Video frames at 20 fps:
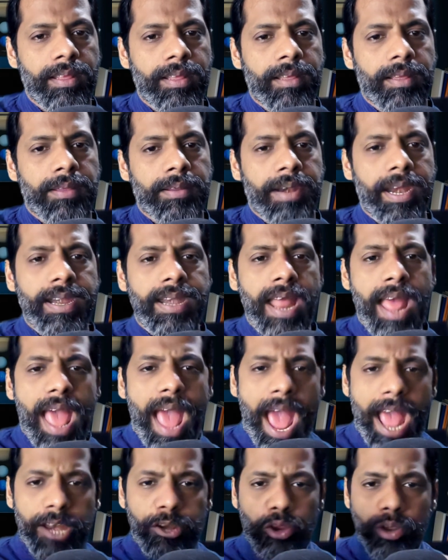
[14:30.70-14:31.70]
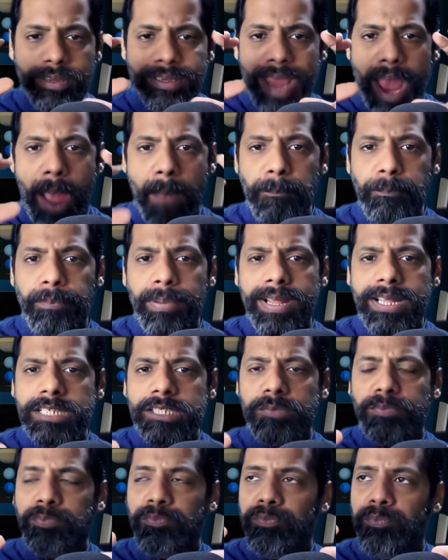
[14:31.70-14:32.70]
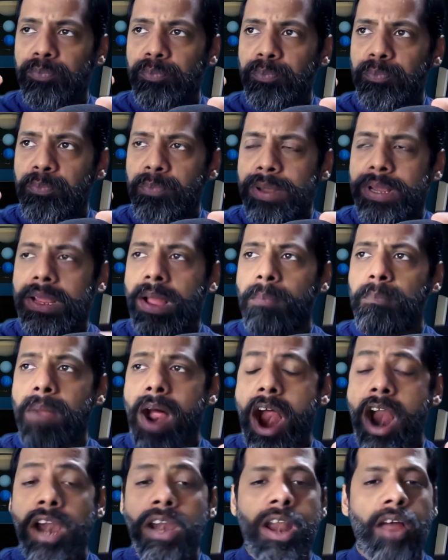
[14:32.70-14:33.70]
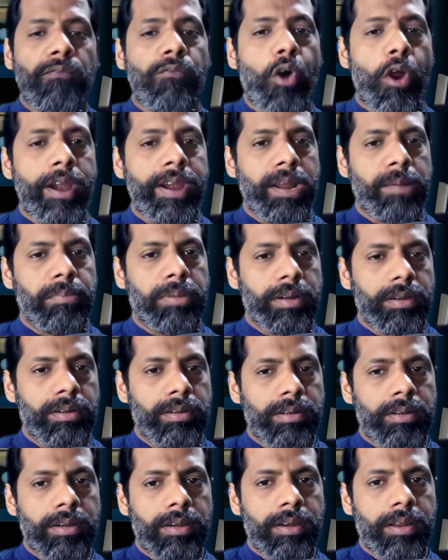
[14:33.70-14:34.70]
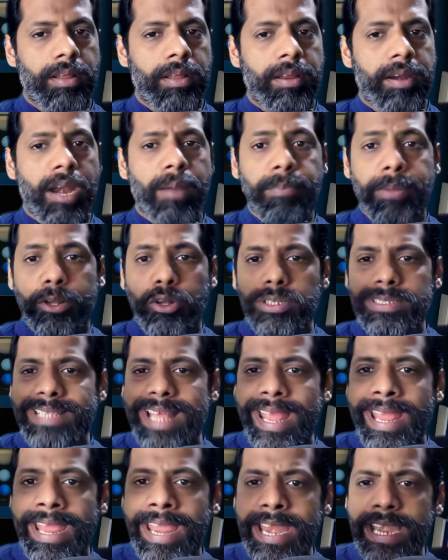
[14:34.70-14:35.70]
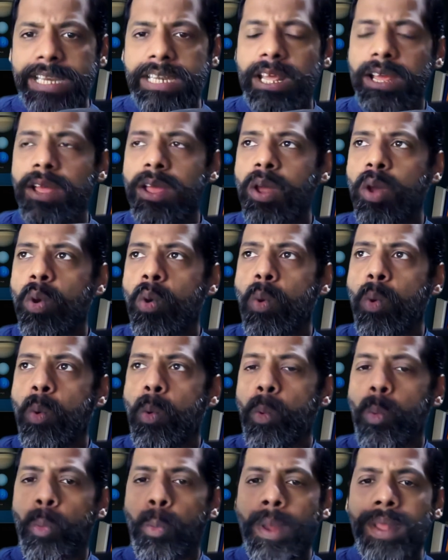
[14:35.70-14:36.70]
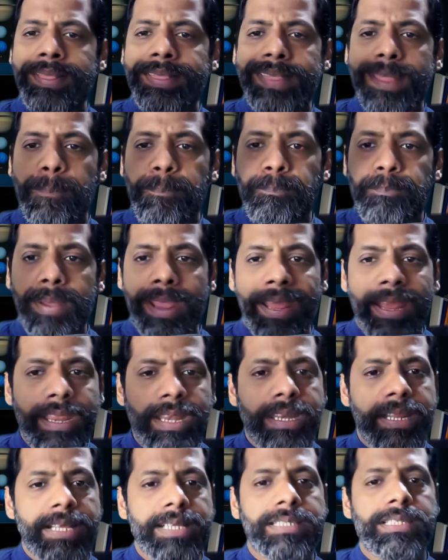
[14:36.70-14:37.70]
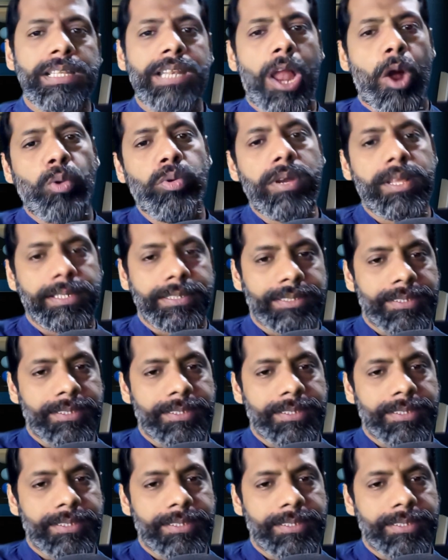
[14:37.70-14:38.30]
Right? And your campaigns become unavoidable, right? Because they hit when the pain is loudest.